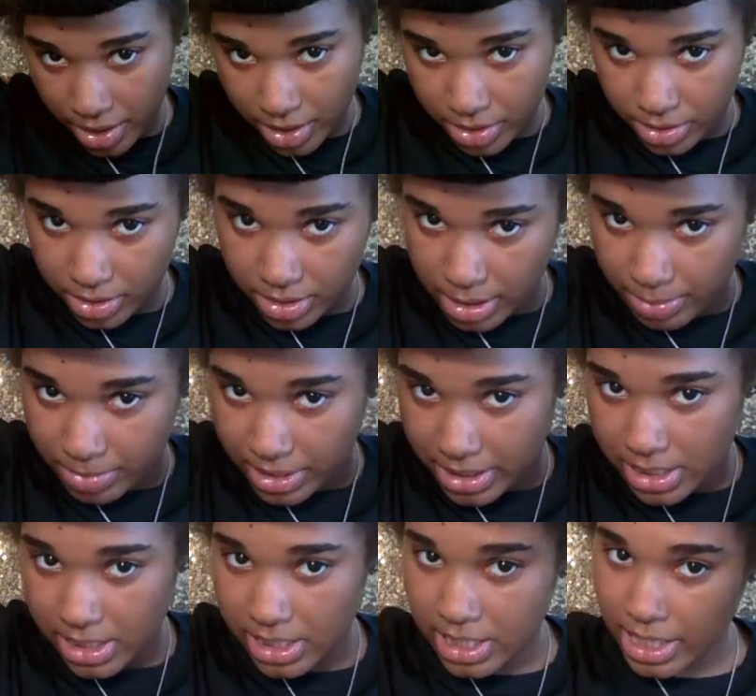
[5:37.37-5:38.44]
you're going to complete
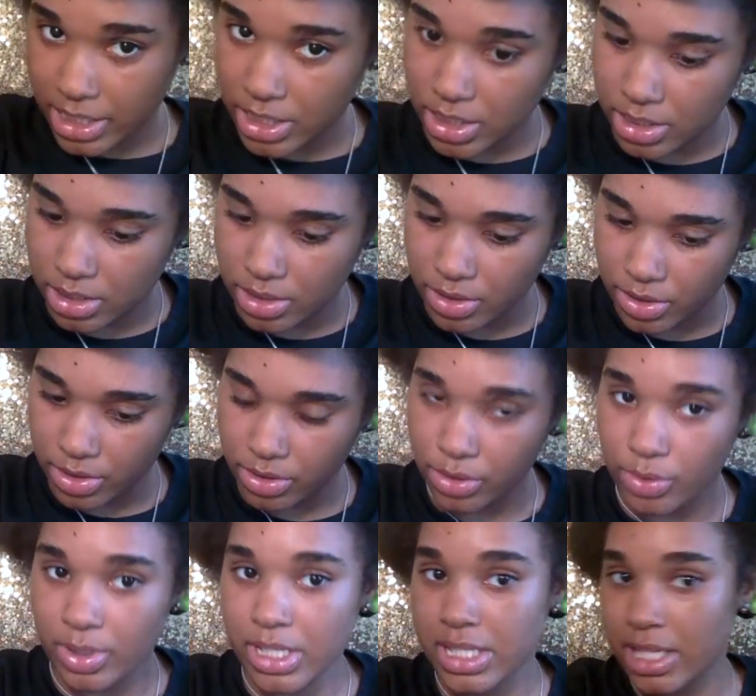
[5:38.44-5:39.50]
the section. You're going to
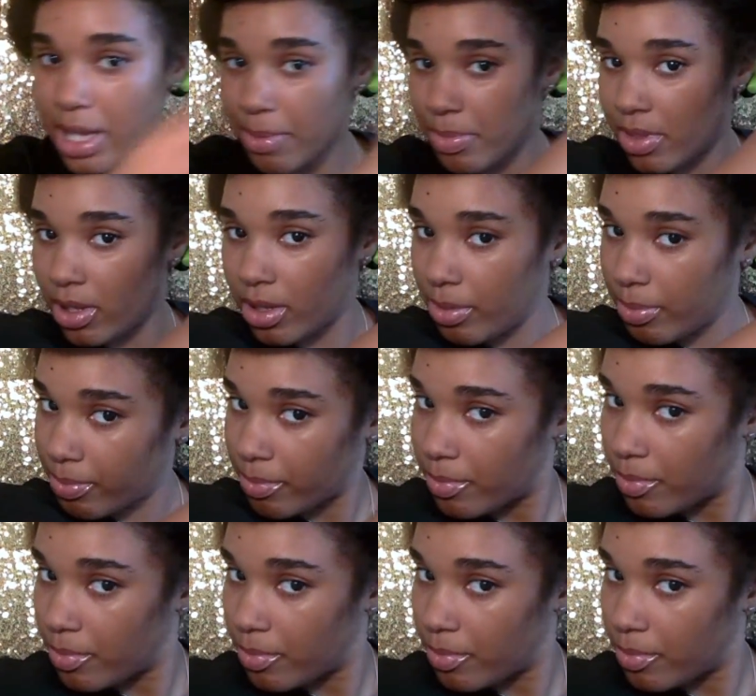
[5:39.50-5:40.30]
do the same thing.